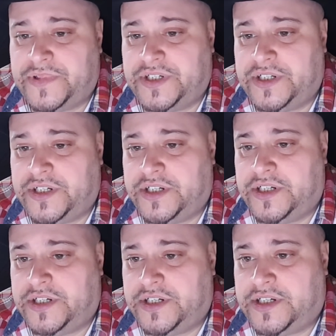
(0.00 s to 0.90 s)

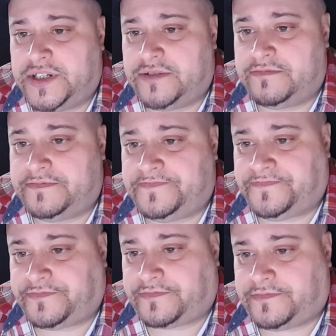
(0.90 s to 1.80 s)

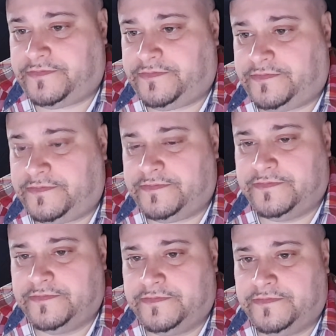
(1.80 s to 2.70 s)
No one is speaking in this clip.